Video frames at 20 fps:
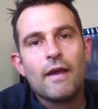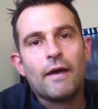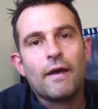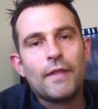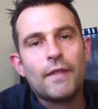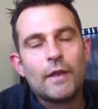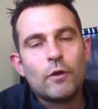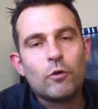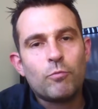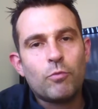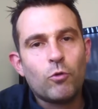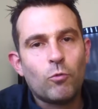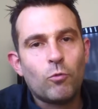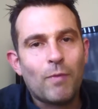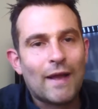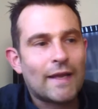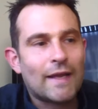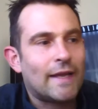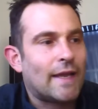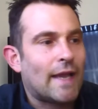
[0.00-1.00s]
and then it will pull
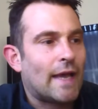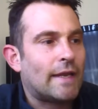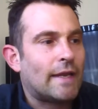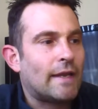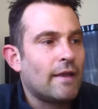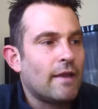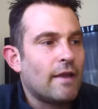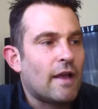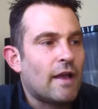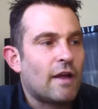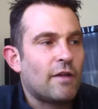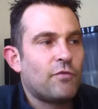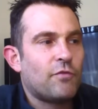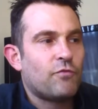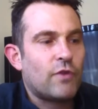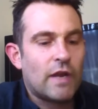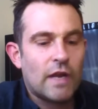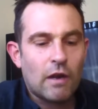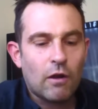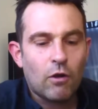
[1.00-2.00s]
back again at
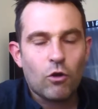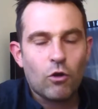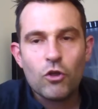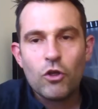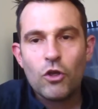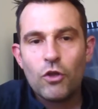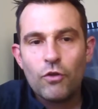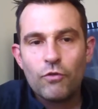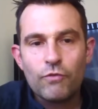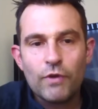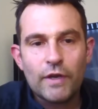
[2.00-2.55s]
3 o'clock,